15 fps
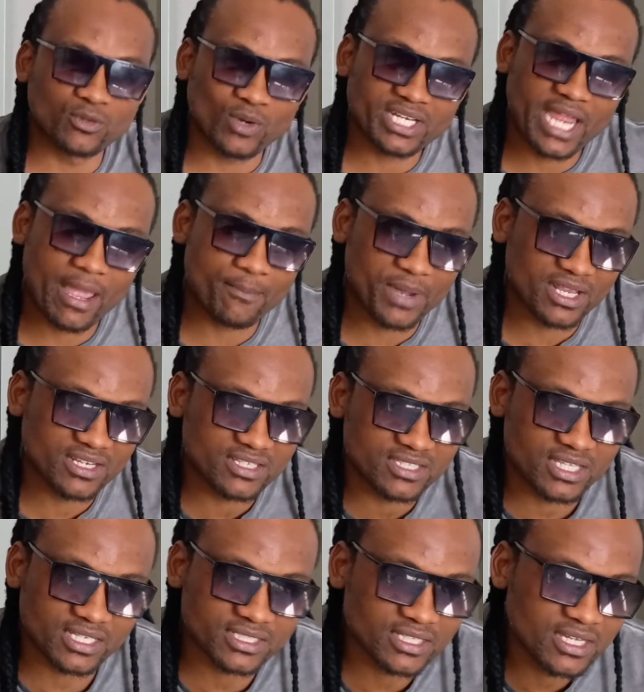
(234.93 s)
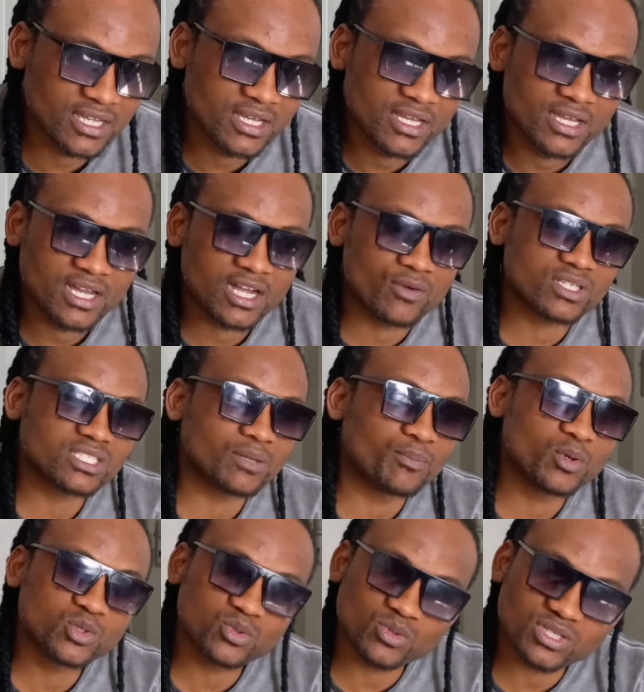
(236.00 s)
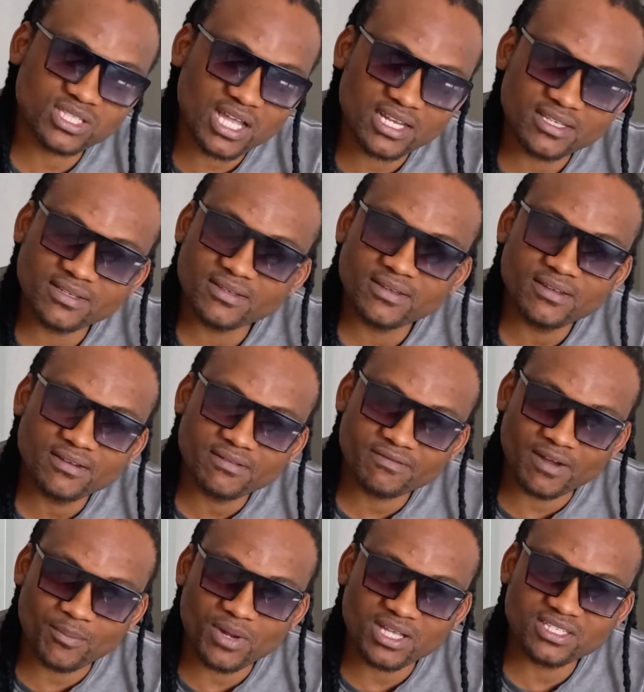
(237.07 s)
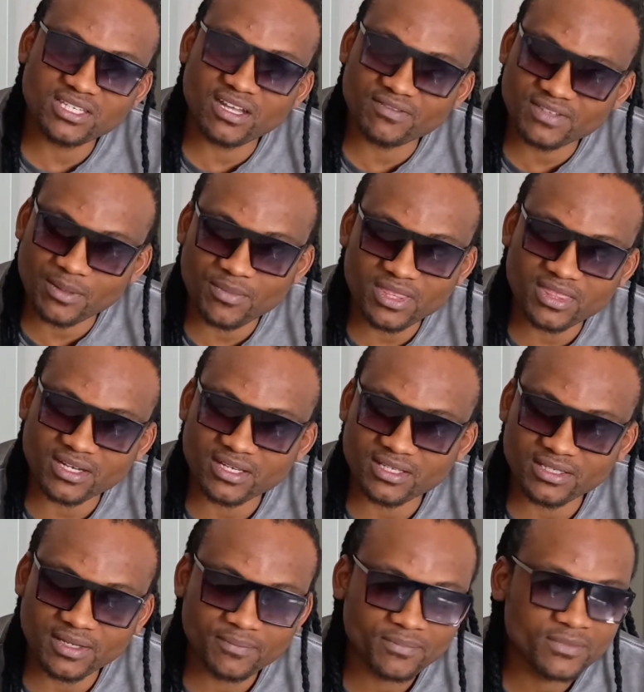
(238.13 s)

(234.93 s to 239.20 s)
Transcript: what happened is that I was supposed to study pharmacy after matric, yeah?